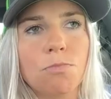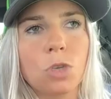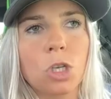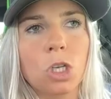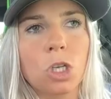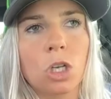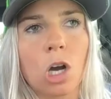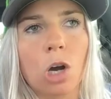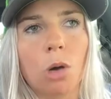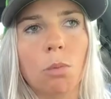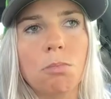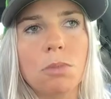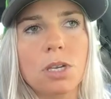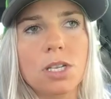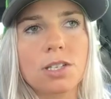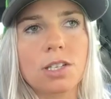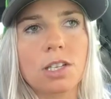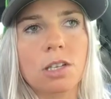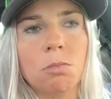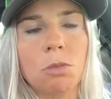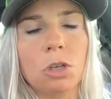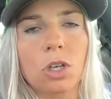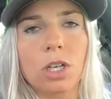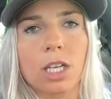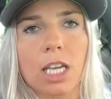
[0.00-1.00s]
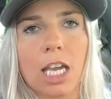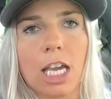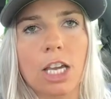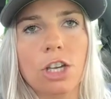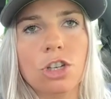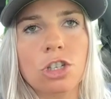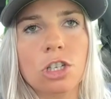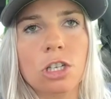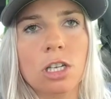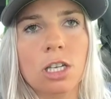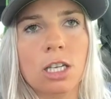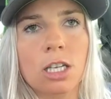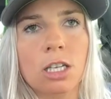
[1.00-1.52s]
you know,
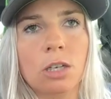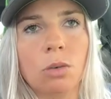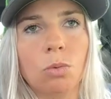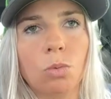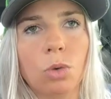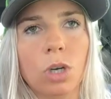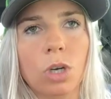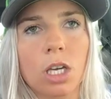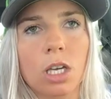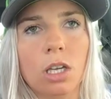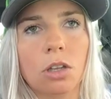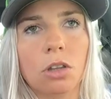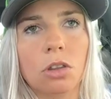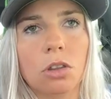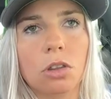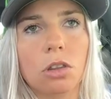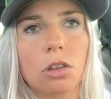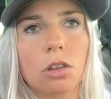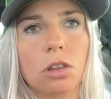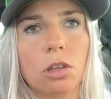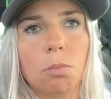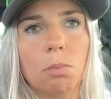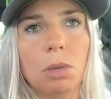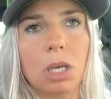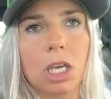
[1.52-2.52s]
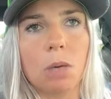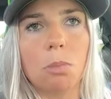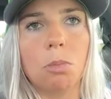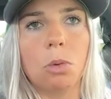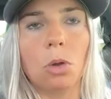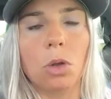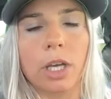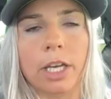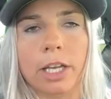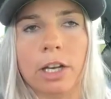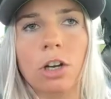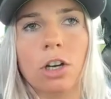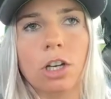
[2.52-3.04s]
miscommunication with the
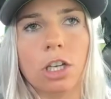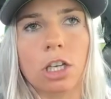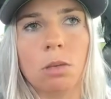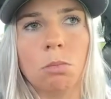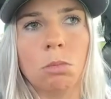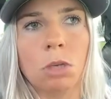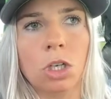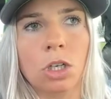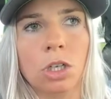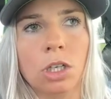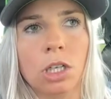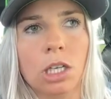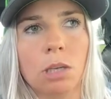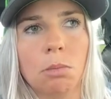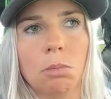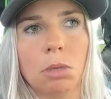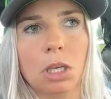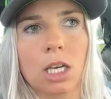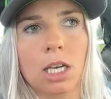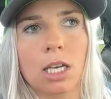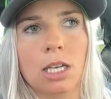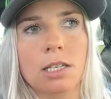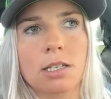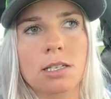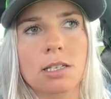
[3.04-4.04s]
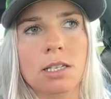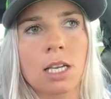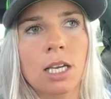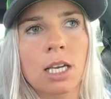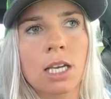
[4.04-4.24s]
people in our community because